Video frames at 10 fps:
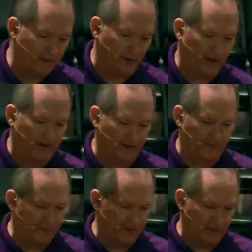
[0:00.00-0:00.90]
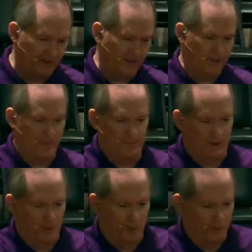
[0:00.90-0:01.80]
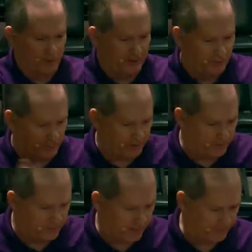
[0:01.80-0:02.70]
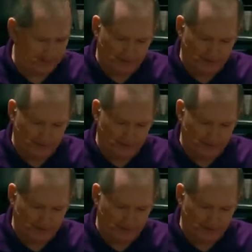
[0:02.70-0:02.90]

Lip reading: So all right, they get in the ship, they go into a desert place privately.